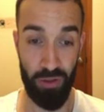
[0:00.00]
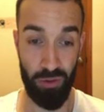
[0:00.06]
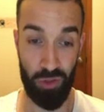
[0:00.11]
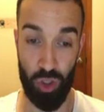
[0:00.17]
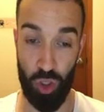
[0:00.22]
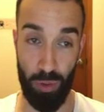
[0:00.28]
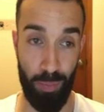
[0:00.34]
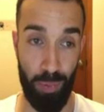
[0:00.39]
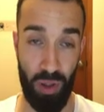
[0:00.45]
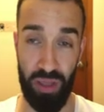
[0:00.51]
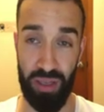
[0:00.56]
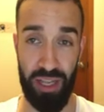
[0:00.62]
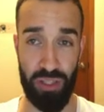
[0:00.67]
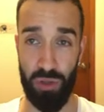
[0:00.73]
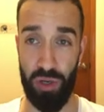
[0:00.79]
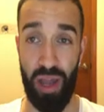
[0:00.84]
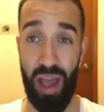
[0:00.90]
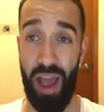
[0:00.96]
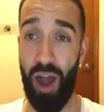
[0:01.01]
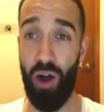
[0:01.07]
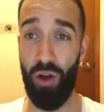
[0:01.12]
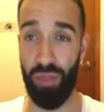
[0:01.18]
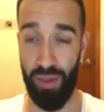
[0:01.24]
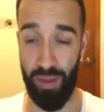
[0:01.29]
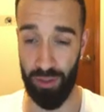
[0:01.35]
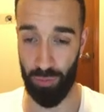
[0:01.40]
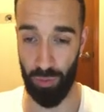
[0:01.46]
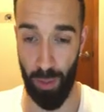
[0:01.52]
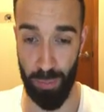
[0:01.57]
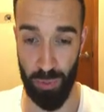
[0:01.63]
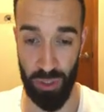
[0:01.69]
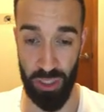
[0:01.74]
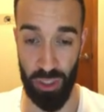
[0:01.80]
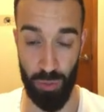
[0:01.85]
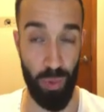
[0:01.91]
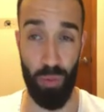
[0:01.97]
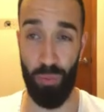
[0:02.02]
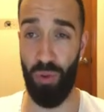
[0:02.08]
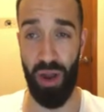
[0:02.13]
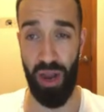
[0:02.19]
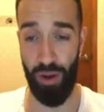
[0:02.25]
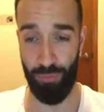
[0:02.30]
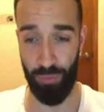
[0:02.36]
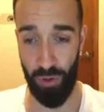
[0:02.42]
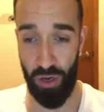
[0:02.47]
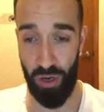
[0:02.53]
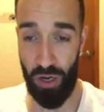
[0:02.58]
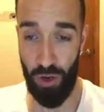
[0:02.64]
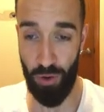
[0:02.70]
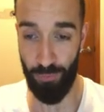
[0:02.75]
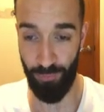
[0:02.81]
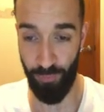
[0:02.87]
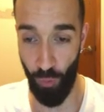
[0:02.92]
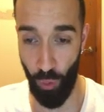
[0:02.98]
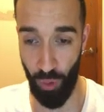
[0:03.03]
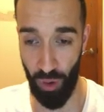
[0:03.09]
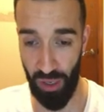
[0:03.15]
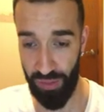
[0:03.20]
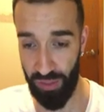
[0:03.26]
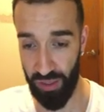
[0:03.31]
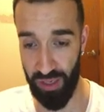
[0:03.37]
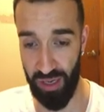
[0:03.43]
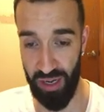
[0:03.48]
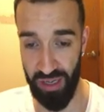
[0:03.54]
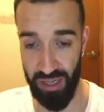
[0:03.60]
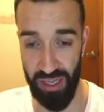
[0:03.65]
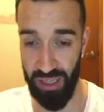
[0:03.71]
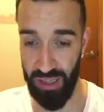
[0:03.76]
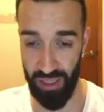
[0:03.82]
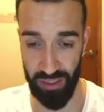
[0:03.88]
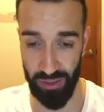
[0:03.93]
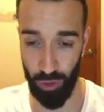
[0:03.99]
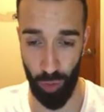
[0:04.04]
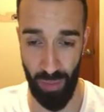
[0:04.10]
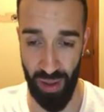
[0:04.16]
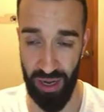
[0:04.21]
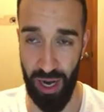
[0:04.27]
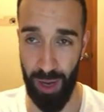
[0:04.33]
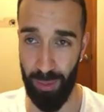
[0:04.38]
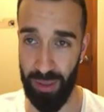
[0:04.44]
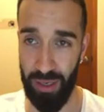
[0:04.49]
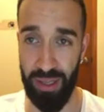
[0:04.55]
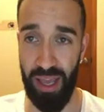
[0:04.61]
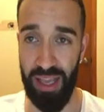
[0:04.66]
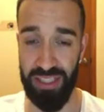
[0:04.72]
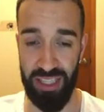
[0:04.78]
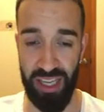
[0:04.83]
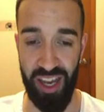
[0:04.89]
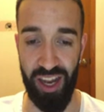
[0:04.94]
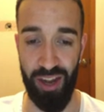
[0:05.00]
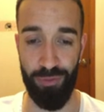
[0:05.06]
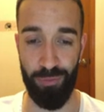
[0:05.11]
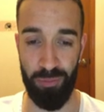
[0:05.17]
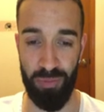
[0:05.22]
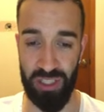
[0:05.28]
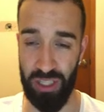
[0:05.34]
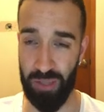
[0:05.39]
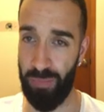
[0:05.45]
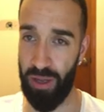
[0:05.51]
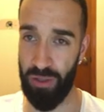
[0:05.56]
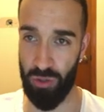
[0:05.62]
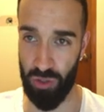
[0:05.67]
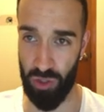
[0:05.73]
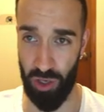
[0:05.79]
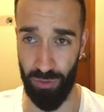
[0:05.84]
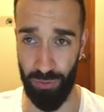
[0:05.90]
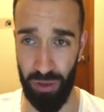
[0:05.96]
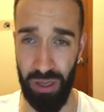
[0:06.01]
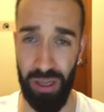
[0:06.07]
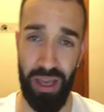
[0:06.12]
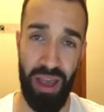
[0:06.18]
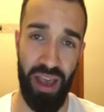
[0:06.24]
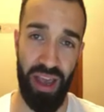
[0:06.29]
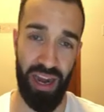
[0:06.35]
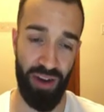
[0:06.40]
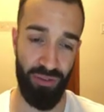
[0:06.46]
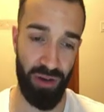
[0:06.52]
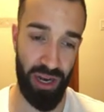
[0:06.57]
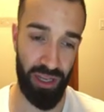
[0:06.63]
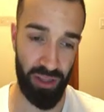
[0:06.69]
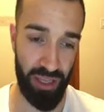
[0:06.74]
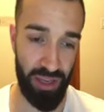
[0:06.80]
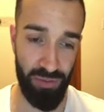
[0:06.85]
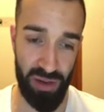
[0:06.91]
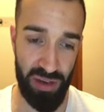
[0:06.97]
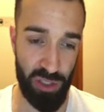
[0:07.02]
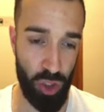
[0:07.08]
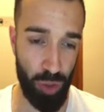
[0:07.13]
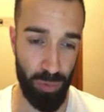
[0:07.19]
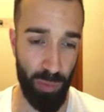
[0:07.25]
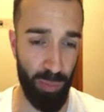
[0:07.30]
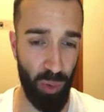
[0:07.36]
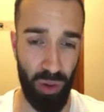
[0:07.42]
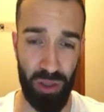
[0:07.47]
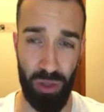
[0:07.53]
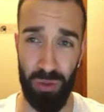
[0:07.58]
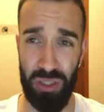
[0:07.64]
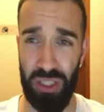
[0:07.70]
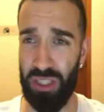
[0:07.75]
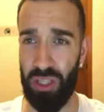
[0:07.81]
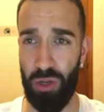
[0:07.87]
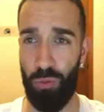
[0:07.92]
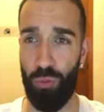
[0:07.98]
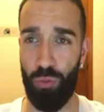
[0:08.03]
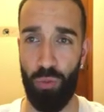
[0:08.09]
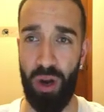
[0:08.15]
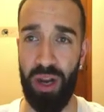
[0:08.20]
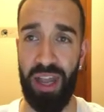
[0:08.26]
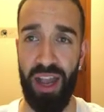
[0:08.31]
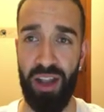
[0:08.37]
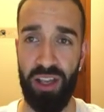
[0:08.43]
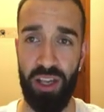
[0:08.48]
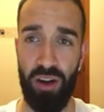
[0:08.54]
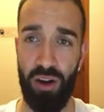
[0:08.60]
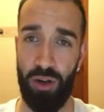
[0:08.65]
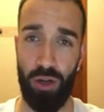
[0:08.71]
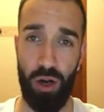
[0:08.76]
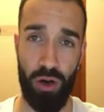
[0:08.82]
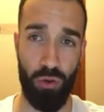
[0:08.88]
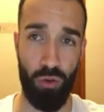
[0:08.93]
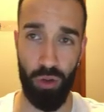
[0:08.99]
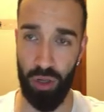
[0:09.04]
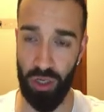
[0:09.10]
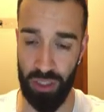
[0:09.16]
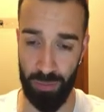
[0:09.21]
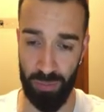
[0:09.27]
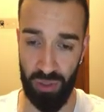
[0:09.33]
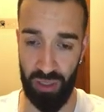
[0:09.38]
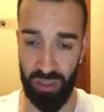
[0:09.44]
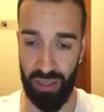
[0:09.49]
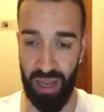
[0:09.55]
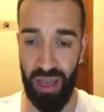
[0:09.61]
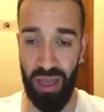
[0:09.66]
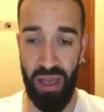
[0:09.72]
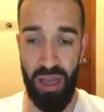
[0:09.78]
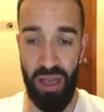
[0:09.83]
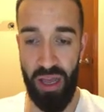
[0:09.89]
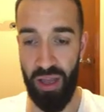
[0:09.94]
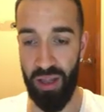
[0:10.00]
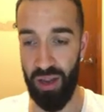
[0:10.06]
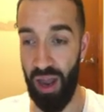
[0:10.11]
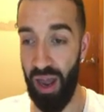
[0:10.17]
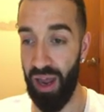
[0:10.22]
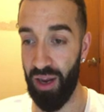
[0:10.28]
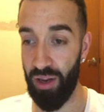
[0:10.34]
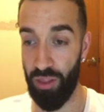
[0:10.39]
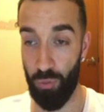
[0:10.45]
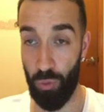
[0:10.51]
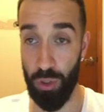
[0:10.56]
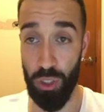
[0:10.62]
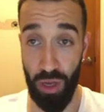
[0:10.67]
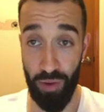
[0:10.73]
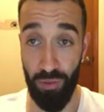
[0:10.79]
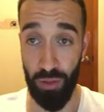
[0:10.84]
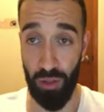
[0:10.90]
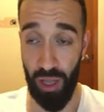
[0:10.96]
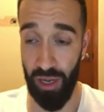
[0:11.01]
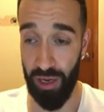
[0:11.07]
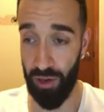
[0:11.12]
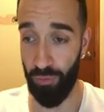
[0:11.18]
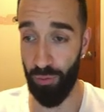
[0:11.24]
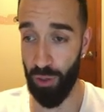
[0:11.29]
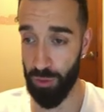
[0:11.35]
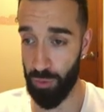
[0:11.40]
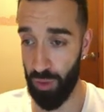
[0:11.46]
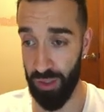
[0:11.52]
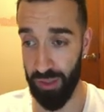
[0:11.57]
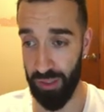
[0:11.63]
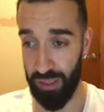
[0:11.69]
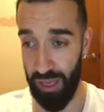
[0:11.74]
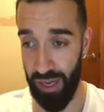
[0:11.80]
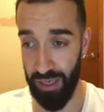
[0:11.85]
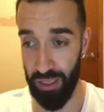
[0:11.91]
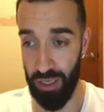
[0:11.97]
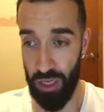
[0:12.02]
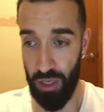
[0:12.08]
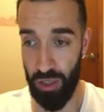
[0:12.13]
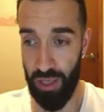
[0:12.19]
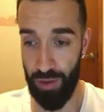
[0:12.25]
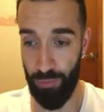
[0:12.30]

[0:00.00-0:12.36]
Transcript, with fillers: Super Poly gets rid of all the interruptions, but whatever. Four, they're gonna need, like, no matter how many negates they have, Mystic Mine's resolving. And every hand, even if Super Poly was just a Raigeki or a Dark Hole or something like that, uh, which you have a lot of as well on the deck.